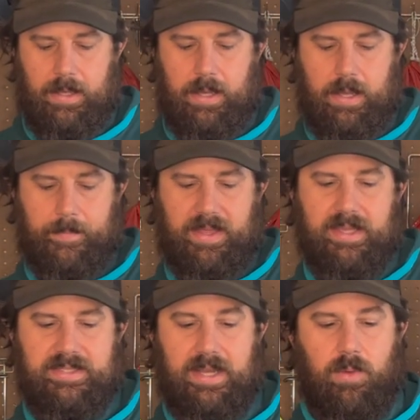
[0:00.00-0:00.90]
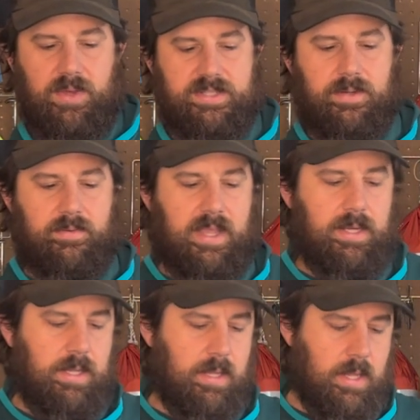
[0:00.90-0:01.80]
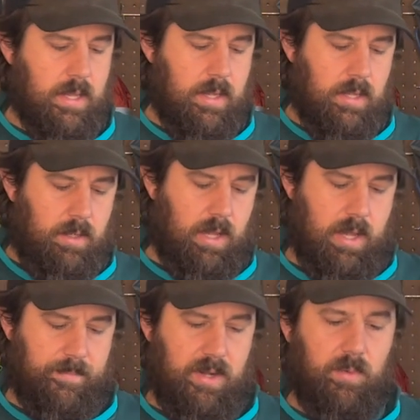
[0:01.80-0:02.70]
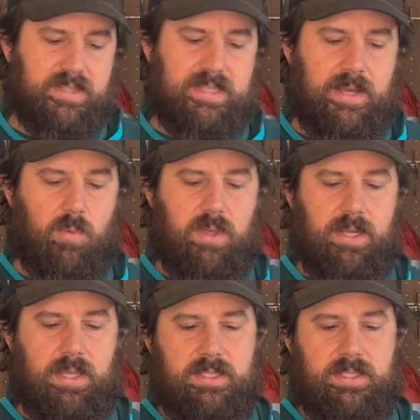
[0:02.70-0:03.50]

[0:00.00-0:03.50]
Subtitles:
Like I said, it wasn't rainy, but it was kind of windy.